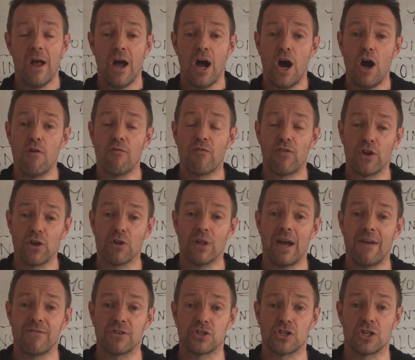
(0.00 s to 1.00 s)
Hopefully you'll
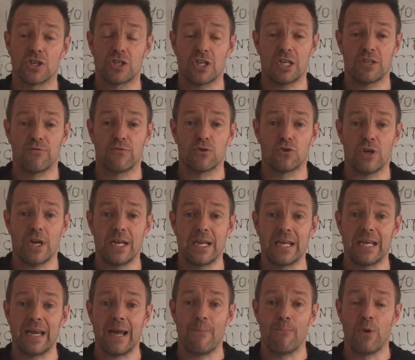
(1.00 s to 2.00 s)
have a successful
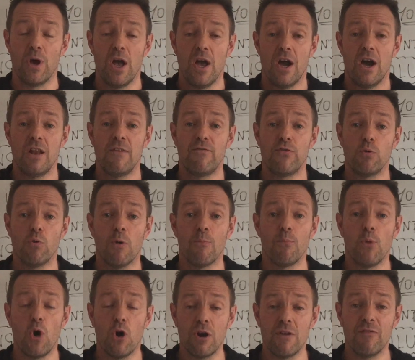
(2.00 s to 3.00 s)
training camp. And if you want
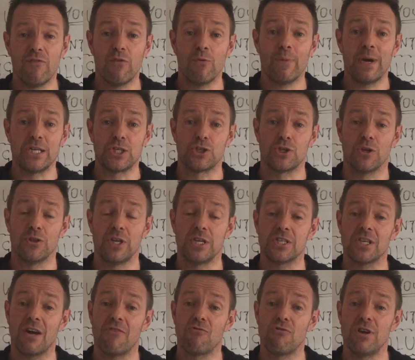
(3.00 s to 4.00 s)
more information on
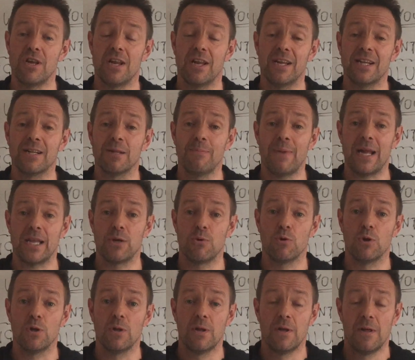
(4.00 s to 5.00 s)
this, I've written a little
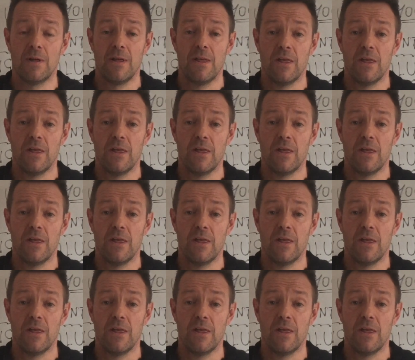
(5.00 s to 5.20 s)
manual.